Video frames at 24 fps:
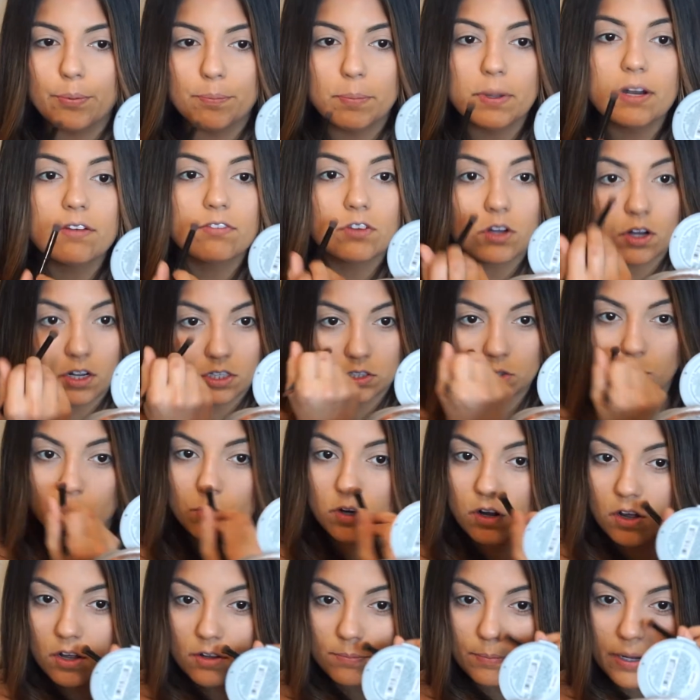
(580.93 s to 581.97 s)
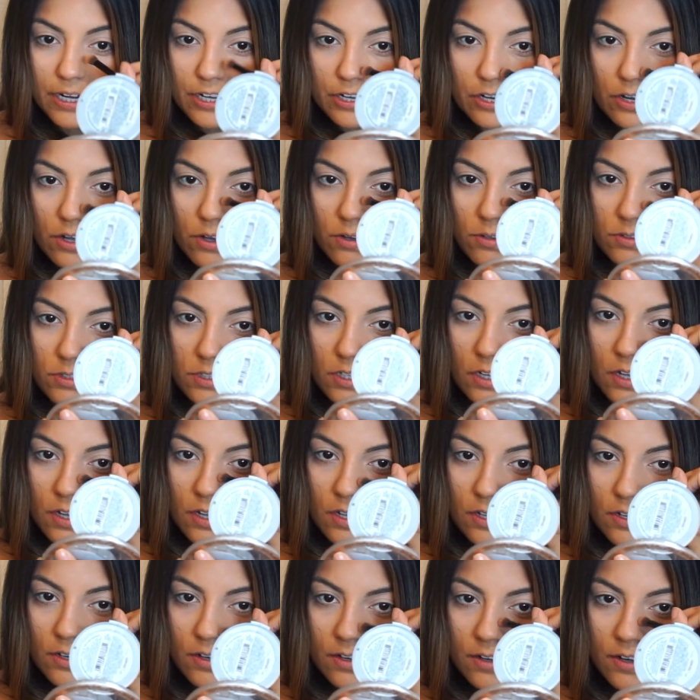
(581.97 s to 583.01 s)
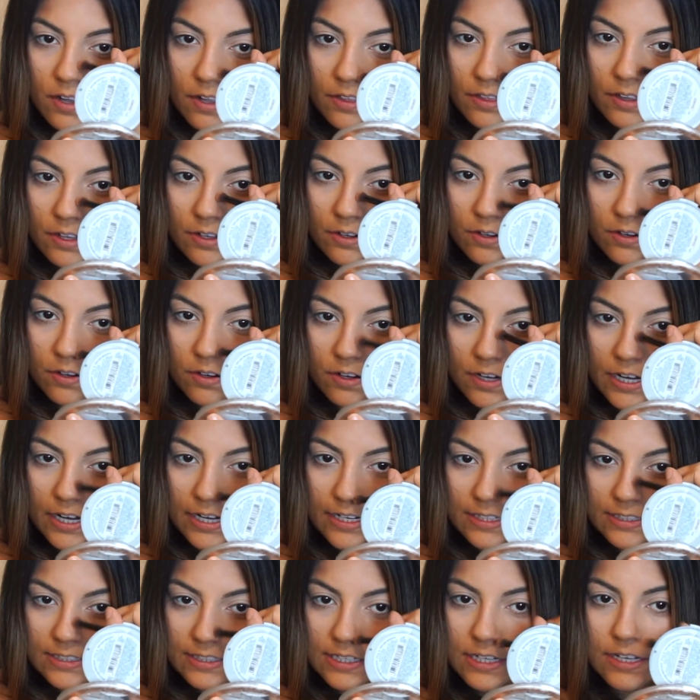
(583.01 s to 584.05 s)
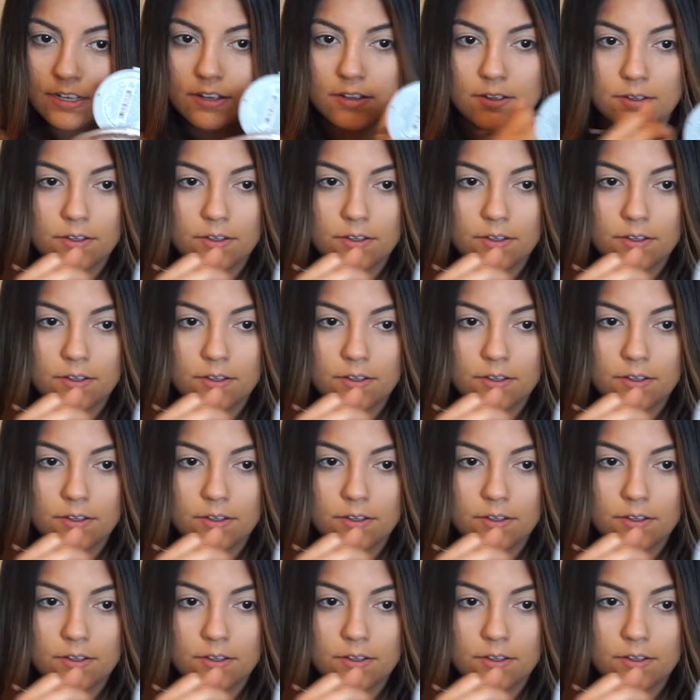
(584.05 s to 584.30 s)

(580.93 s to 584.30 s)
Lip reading: bit of contour on my nose. Nothing crazy.